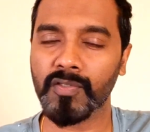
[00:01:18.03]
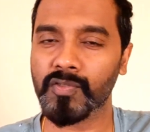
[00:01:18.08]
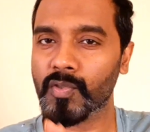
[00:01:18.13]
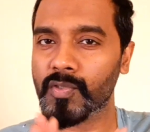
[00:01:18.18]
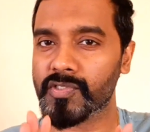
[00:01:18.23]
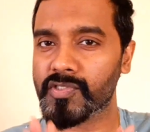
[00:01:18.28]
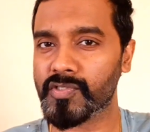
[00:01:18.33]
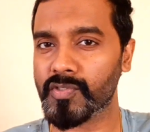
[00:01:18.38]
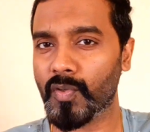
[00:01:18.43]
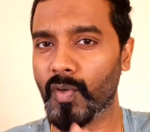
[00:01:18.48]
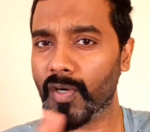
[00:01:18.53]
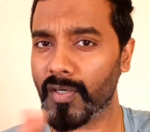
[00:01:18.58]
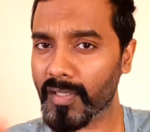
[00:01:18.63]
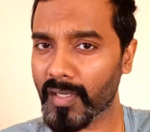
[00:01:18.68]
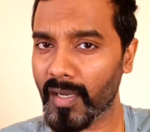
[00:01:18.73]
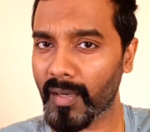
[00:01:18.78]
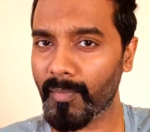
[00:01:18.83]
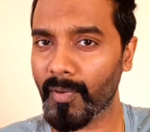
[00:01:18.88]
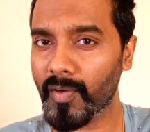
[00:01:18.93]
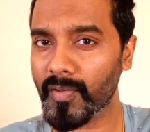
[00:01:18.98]
So it's
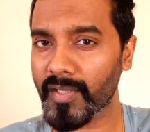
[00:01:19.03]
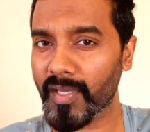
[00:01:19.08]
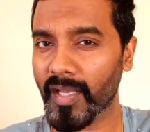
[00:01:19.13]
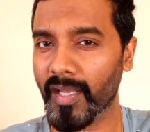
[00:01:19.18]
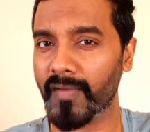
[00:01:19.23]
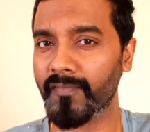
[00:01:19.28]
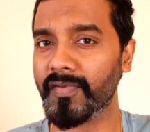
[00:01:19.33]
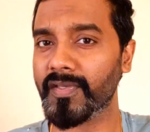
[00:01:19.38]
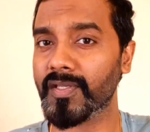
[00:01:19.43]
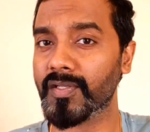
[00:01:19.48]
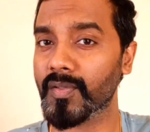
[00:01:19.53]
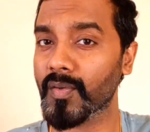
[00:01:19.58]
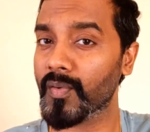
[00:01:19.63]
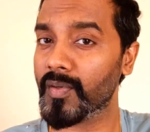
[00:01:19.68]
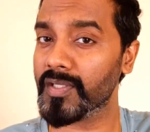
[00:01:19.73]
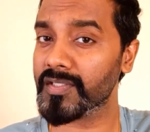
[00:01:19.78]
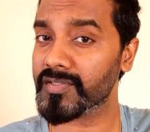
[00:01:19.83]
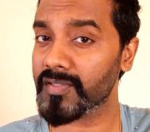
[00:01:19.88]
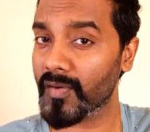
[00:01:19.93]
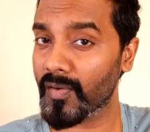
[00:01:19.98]
not about having a
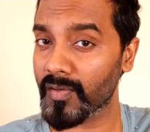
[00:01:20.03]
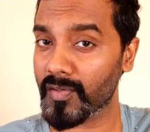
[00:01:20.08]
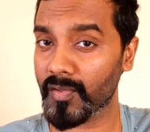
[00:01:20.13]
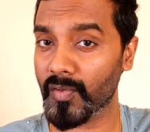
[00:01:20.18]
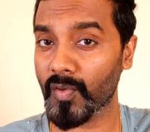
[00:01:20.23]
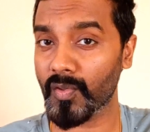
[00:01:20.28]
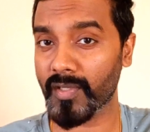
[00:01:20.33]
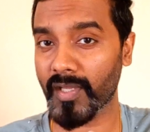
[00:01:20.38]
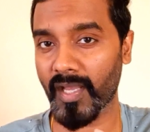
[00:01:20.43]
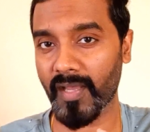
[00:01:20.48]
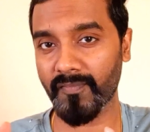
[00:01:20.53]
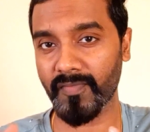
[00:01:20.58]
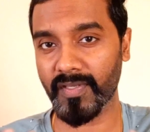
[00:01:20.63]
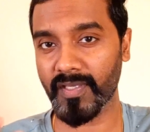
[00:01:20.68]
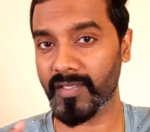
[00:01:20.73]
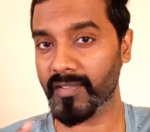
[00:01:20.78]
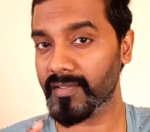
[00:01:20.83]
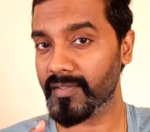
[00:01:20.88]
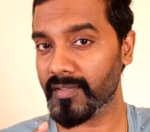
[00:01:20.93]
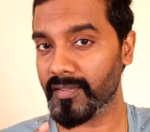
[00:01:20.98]
knowledge or not
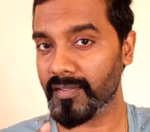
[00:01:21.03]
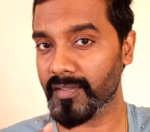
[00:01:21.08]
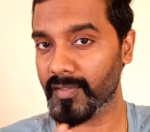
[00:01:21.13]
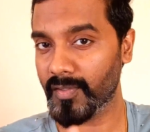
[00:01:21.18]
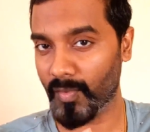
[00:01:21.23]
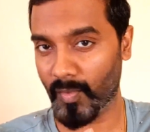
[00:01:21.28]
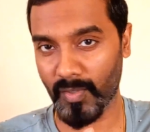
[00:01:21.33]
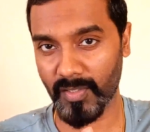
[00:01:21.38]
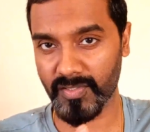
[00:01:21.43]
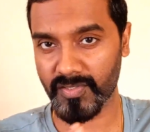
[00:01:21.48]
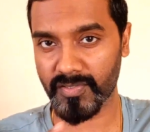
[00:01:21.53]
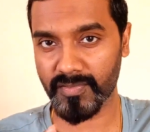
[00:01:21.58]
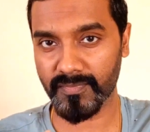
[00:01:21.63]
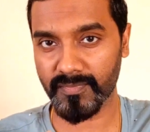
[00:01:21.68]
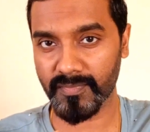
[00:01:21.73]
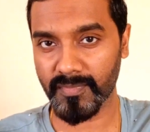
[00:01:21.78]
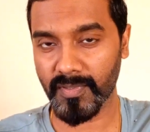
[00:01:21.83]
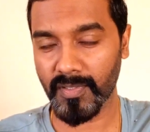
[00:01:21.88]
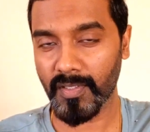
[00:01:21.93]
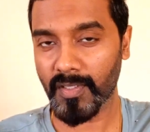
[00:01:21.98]
having a knowledge.
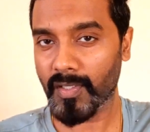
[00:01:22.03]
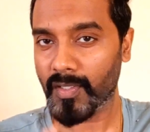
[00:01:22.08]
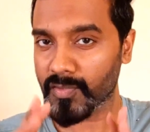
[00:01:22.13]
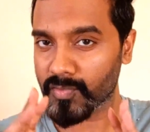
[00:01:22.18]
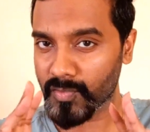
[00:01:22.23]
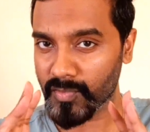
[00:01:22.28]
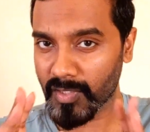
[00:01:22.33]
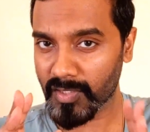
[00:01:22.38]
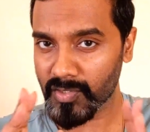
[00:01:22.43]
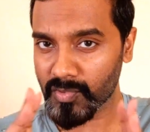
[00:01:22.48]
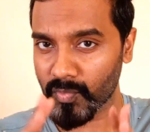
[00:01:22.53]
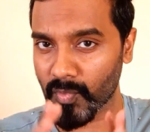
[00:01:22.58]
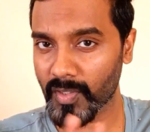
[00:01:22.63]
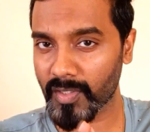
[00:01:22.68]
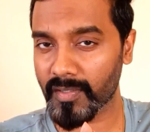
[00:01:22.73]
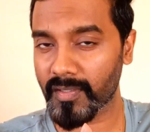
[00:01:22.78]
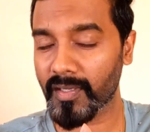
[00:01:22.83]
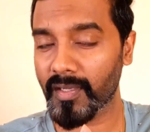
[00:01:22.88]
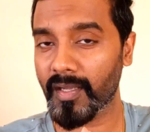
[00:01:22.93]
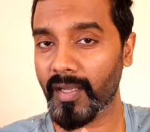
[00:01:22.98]
So that is
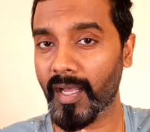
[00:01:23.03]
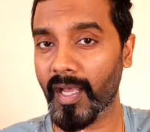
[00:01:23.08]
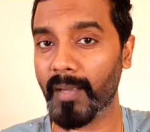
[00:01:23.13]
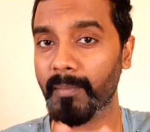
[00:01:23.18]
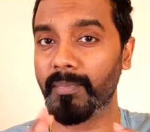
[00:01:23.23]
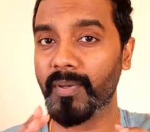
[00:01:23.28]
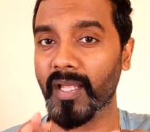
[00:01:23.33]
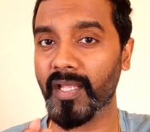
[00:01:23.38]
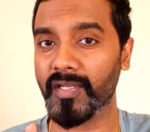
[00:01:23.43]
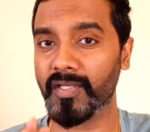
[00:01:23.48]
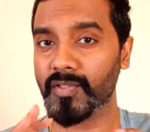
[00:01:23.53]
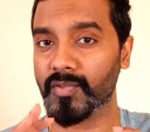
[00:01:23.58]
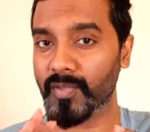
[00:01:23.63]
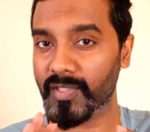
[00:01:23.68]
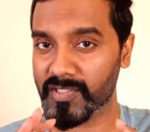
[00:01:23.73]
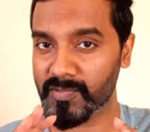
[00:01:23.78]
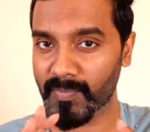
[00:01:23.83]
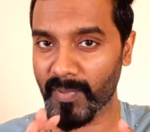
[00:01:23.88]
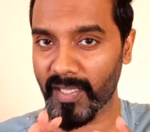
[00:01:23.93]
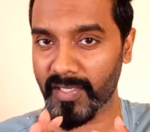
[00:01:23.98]
what I am planning to
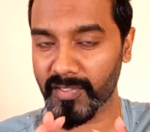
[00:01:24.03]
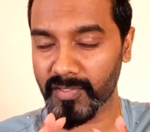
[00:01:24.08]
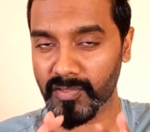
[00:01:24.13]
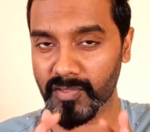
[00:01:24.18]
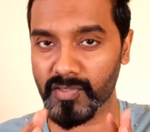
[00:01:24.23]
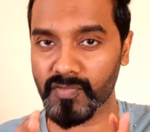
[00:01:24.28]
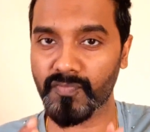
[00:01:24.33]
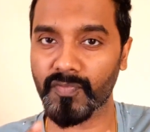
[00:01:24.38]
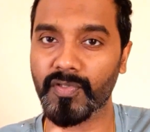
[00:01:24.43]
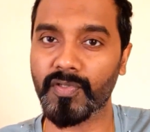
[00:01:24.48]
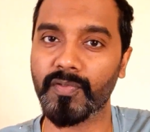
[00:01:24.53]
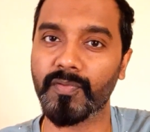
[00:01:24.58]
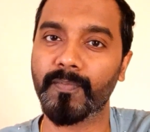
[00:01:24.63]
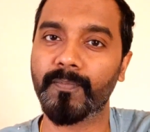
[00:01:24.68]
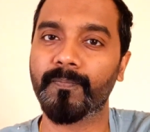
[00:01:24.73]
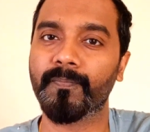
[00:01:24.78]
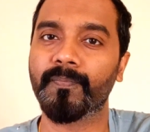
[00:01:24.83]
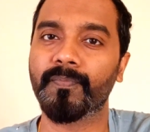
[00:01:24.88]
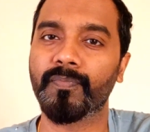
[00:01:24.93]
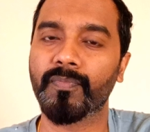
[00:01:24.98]
explain in this video.